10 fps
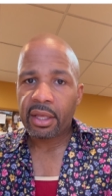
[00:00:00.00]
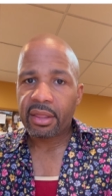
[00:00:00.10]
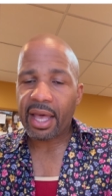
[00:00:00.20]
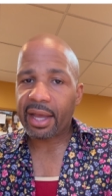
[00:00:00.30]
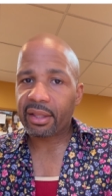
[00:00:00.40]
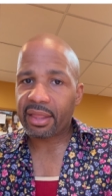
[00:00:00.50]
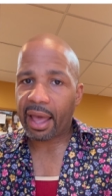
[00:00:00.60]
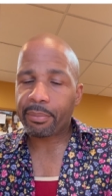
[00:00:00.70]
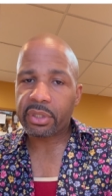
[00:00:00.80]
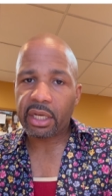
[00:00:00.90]
that
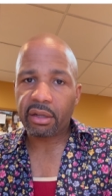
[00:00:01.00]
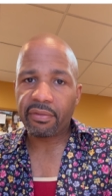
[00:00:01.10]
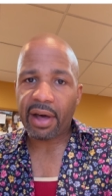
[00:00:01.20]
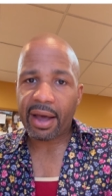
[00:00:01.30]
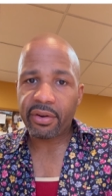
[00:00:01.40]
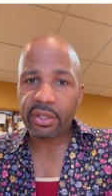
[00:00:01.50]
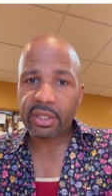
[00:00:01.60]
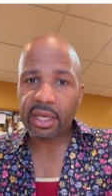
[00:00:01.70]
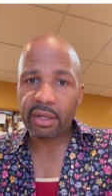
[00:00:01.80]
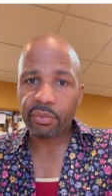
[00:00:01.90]
that particular virus
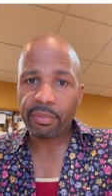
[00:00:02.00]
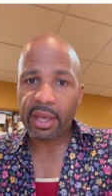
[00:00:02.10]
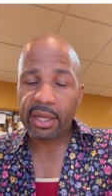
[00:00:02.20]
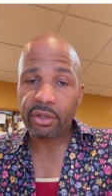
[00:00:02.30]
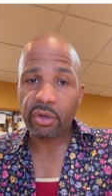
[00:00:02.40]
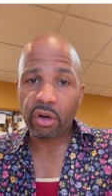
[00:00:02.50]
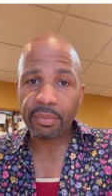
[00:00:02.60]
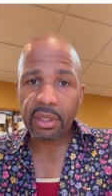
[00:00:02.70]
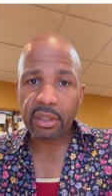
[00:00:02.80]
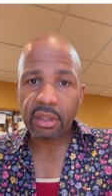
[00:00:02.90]
can remain
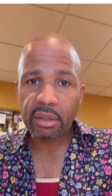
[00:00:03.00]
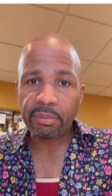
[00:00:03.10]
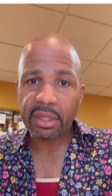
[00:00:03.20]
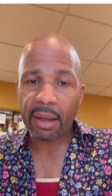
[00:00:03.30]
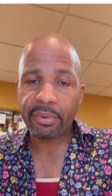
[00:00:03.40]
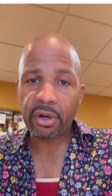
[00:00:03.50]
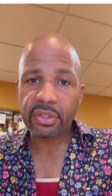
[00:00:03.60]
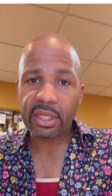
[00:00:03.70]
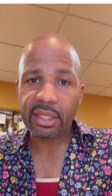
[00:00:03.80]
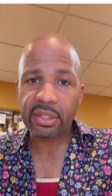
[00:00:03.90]
dormant but that
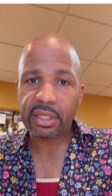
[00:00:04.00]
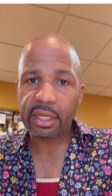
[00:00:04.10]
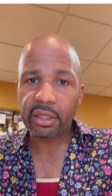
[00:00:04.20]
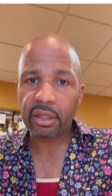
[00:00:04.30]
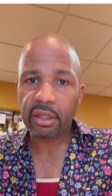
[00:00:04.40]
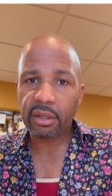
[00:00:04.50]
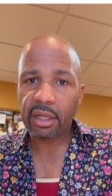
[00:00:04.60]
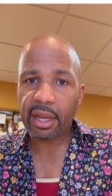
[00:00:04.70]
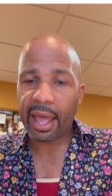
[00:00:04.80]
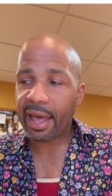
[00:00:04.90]
person can still
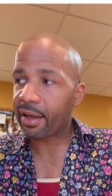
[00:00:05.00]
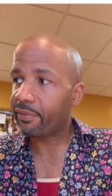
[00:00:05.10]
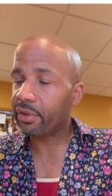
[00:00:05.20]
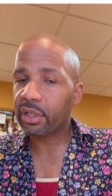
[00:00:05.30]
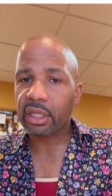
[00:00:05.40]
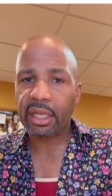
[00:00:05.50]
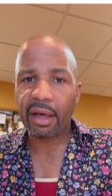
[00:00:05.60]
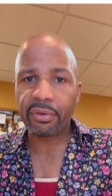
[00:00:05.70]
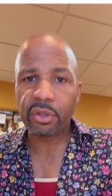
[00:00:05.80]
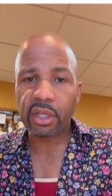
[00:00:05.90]
have
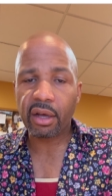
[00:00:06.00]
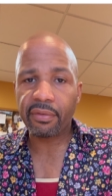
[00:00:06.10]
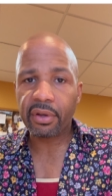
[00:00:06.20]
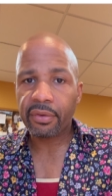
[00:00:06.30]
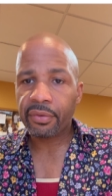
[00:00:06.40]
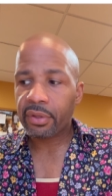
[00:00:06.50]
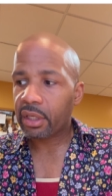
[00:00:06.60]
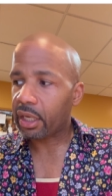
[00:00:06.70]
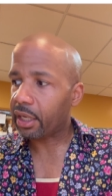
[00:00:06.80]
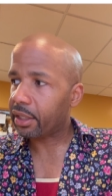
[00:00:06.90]
levels of
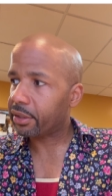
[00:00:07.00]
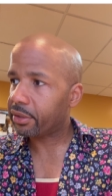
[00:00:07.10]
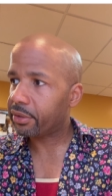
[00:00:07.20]
uh,